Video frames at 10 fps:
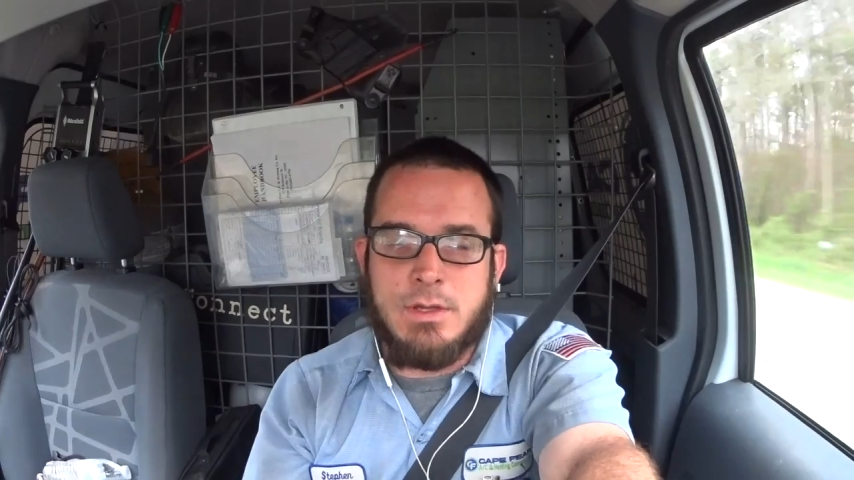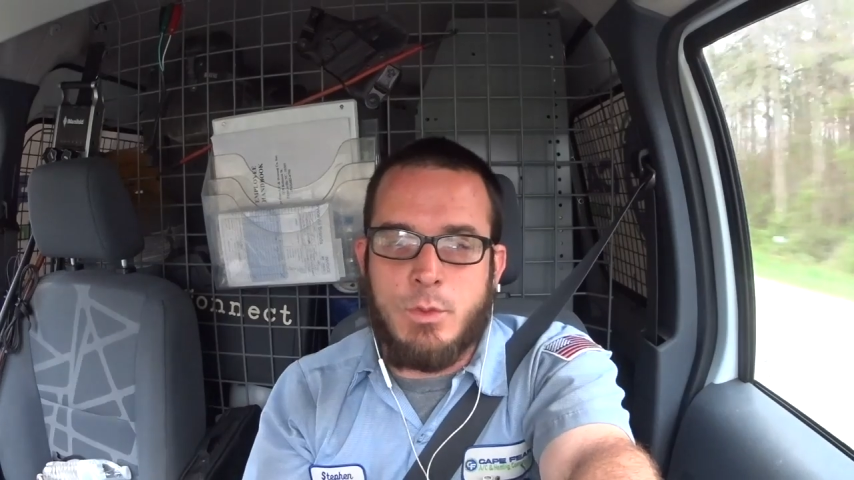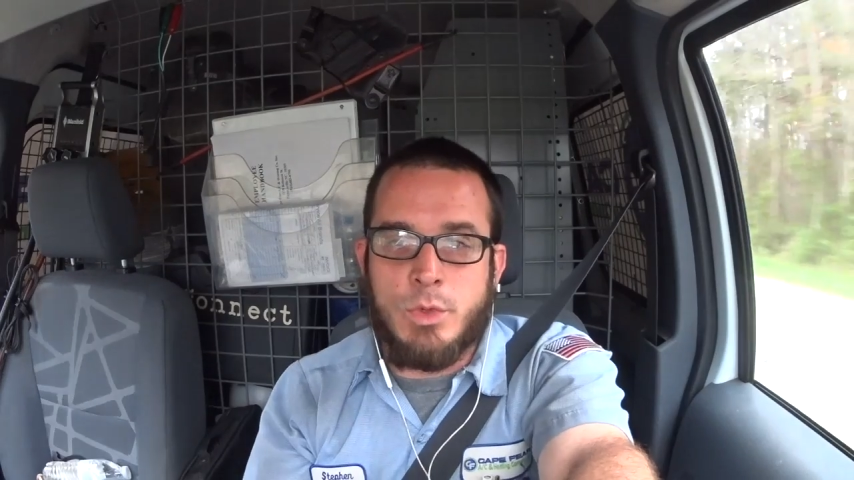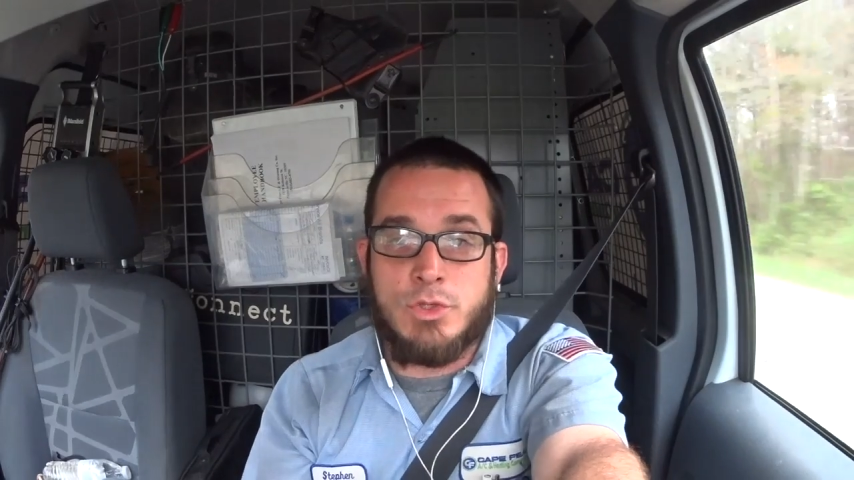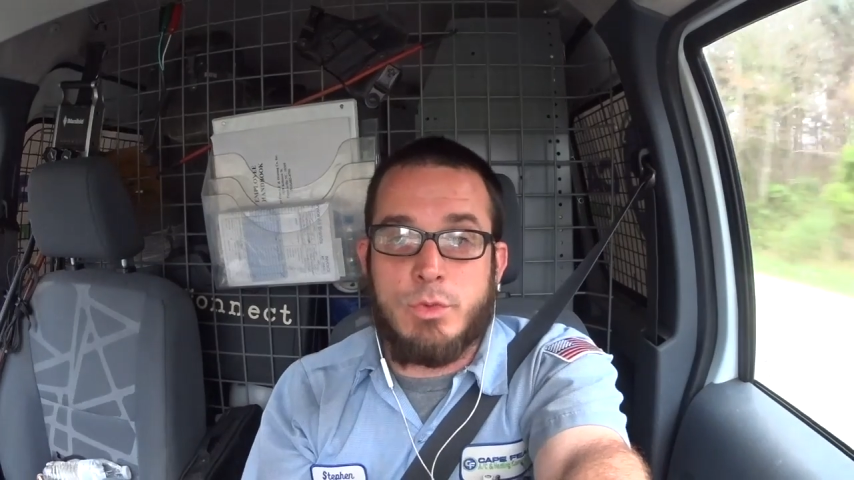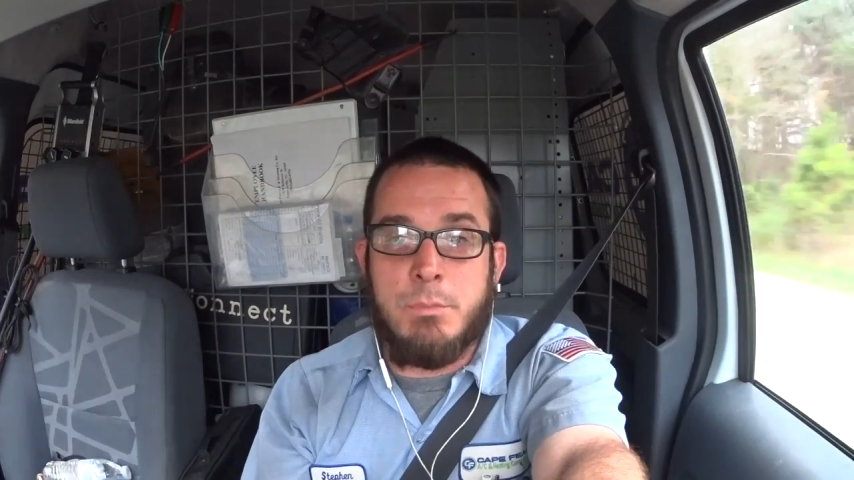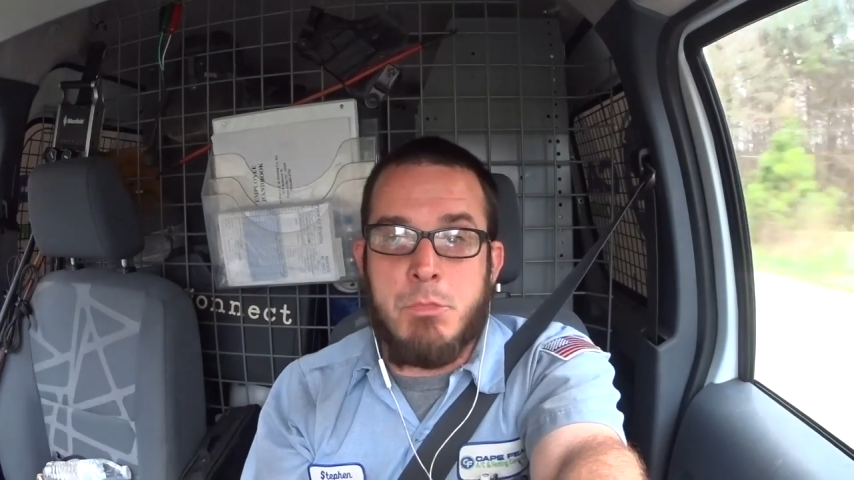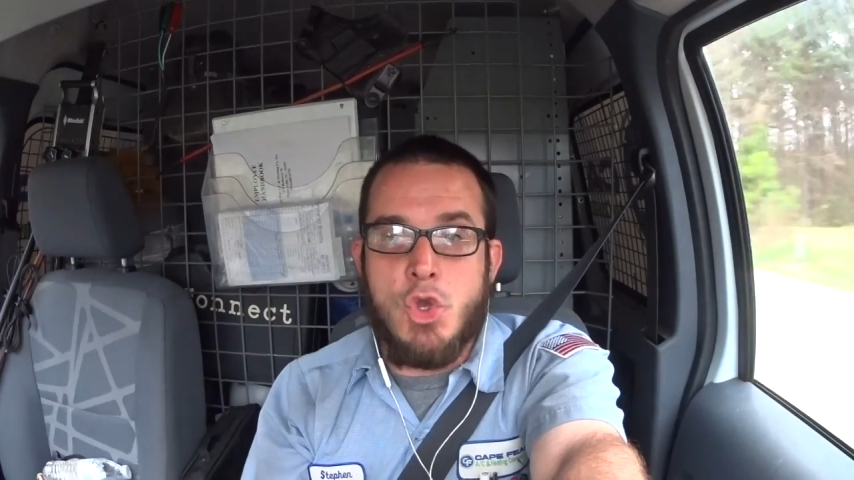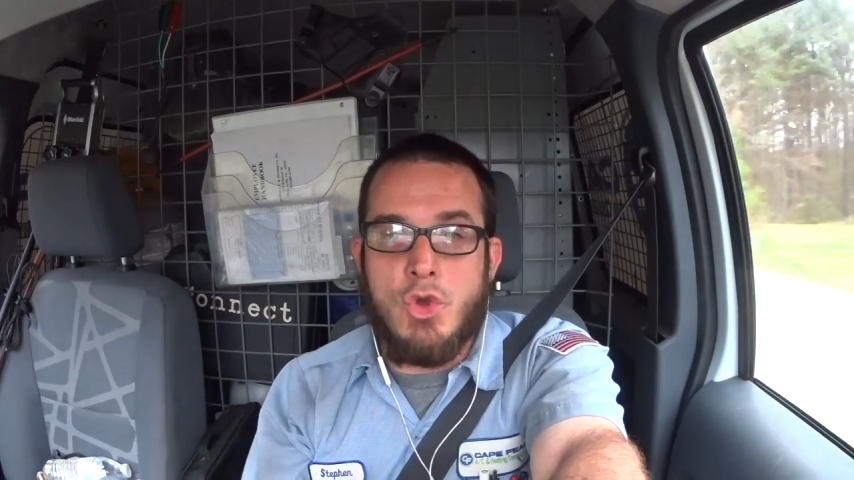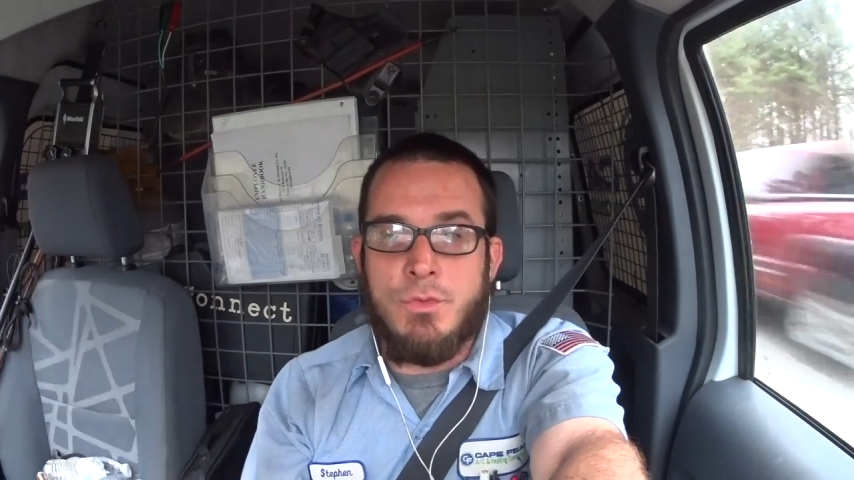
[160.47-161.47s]
that was
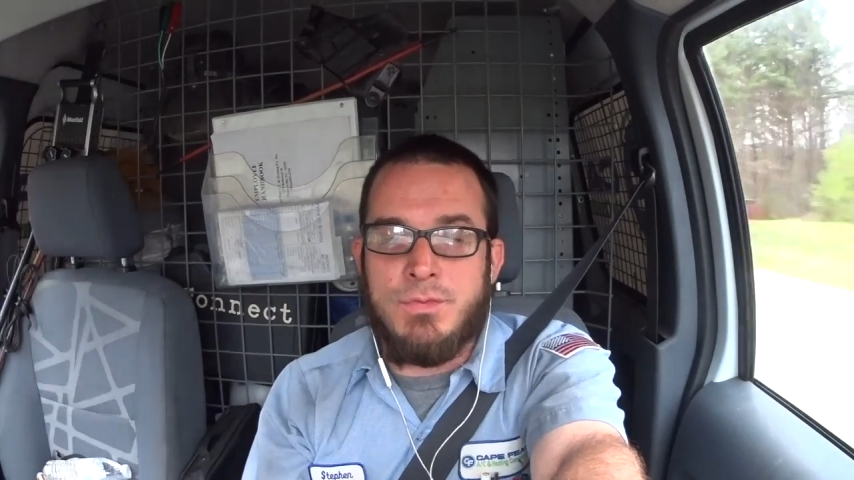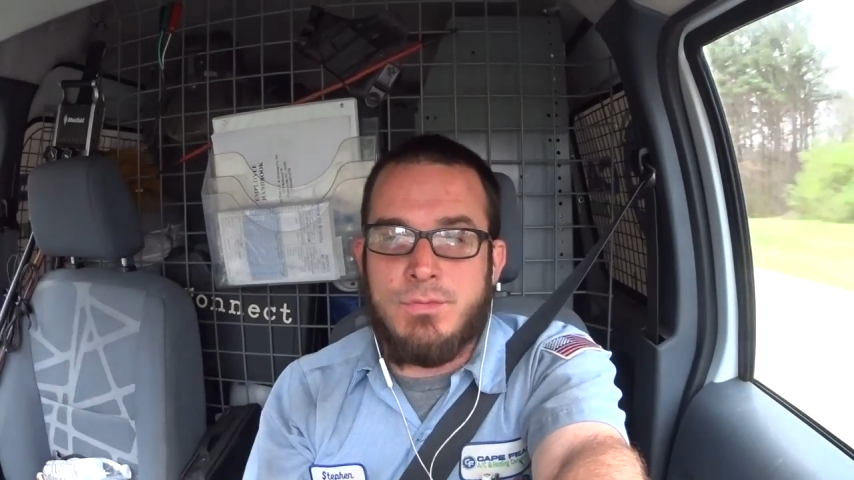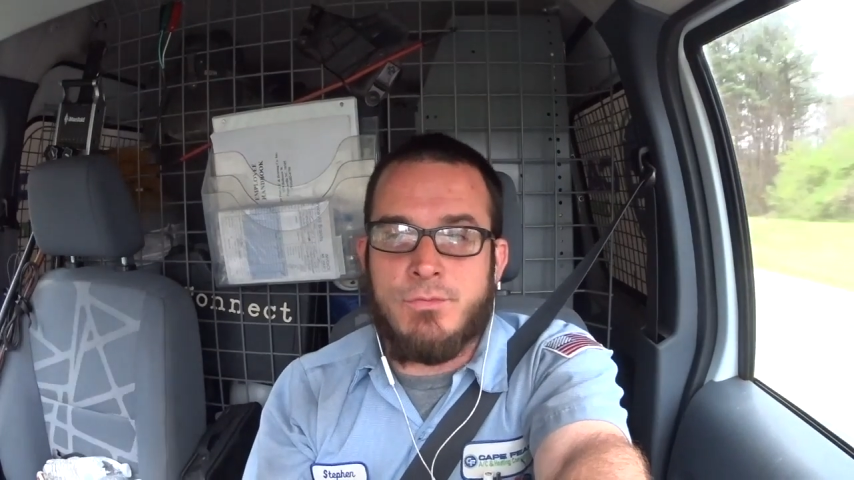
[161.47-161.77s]
removed